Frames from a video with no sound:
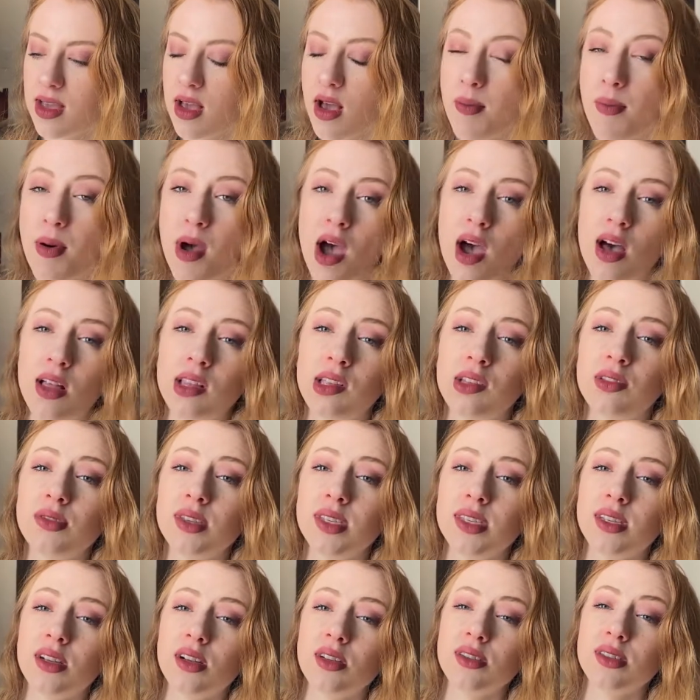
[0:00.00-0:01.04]
Apollo
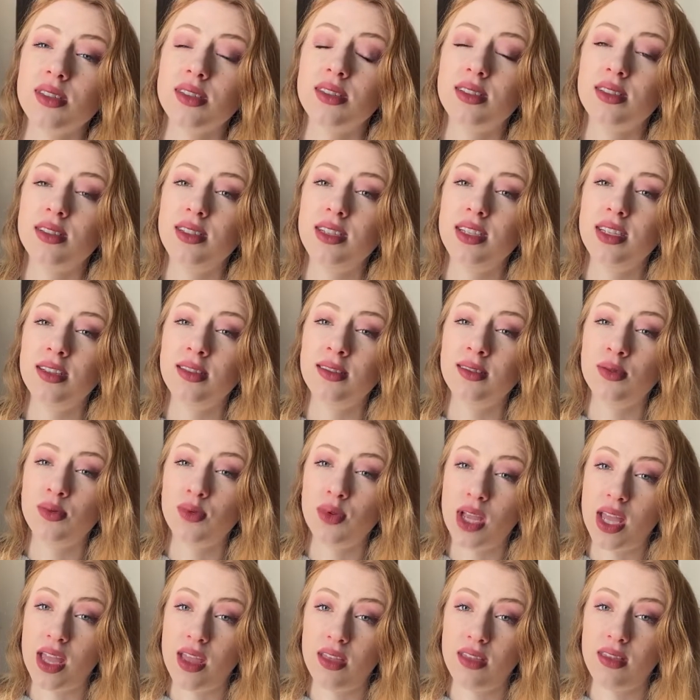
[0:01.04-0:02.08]
starts to deal
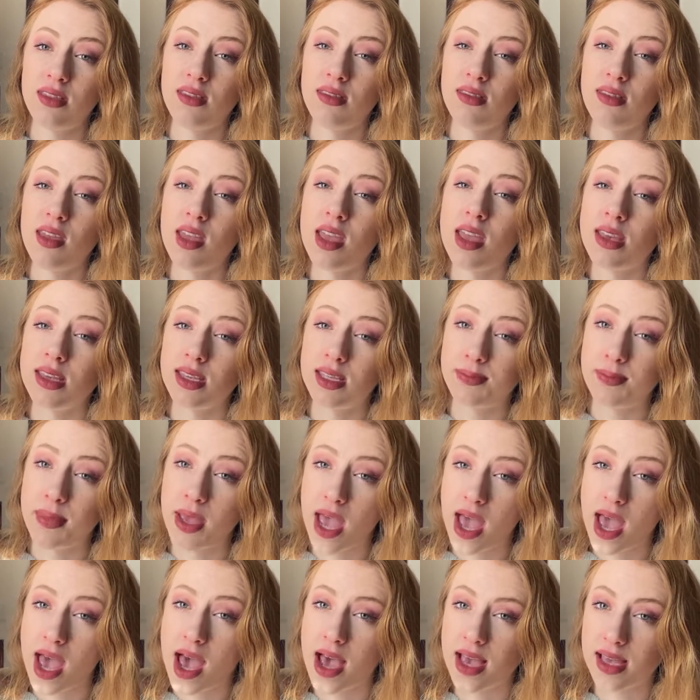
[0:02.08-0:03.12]
with his
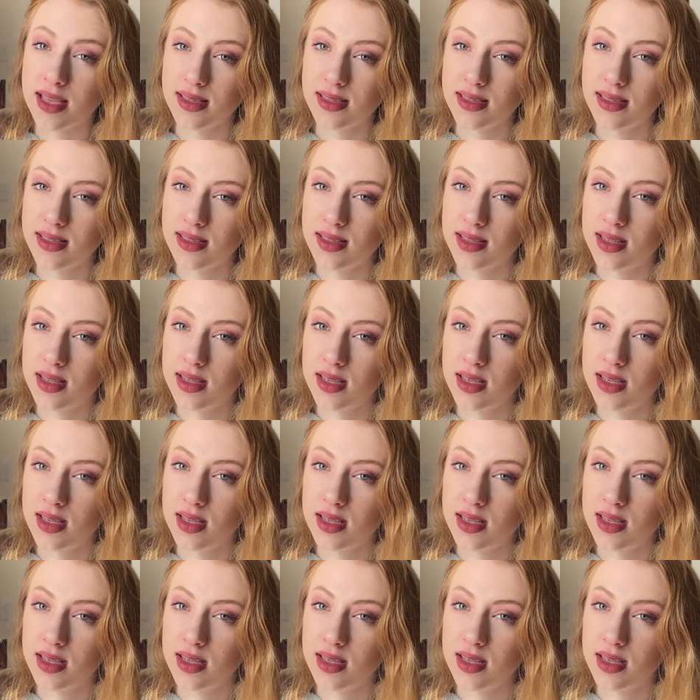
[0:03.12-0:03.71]
past